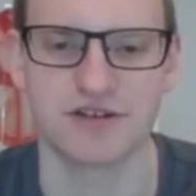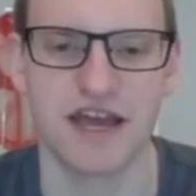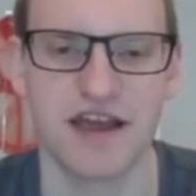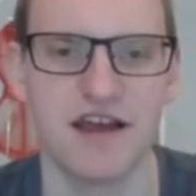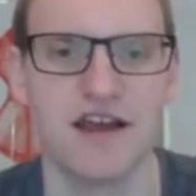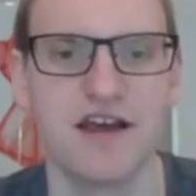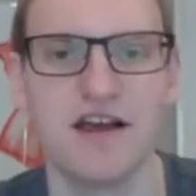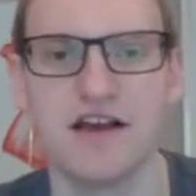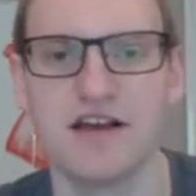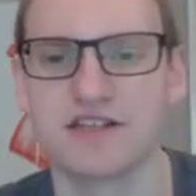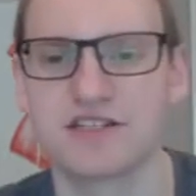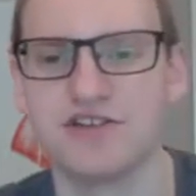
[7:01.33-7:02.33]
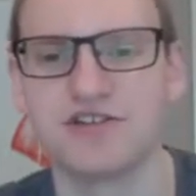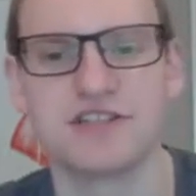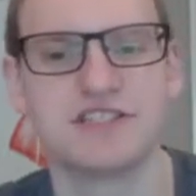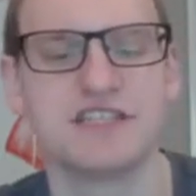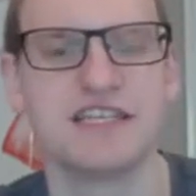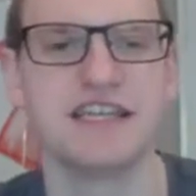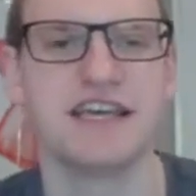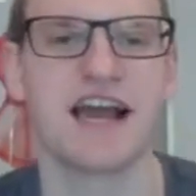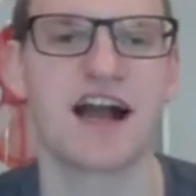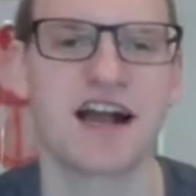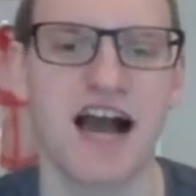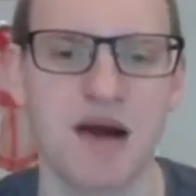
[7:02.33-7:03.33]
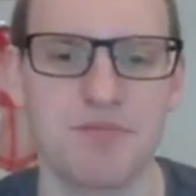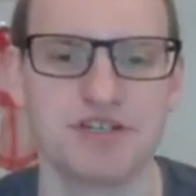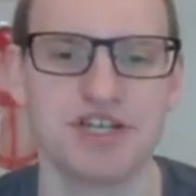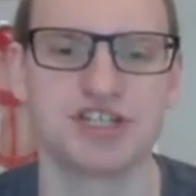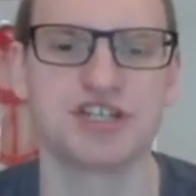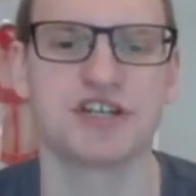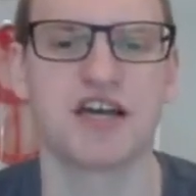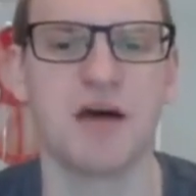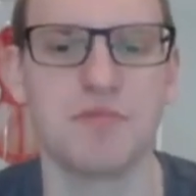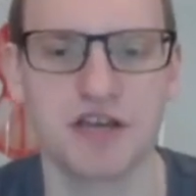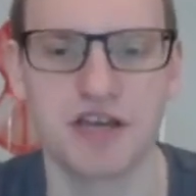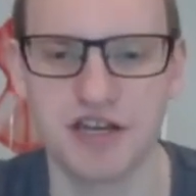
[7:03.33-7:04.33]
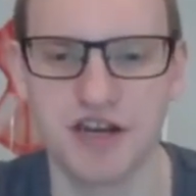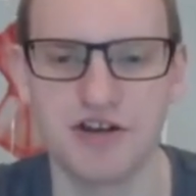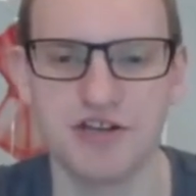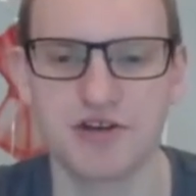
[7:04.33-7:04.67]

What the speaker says: okay? So you could see the competition coming in here.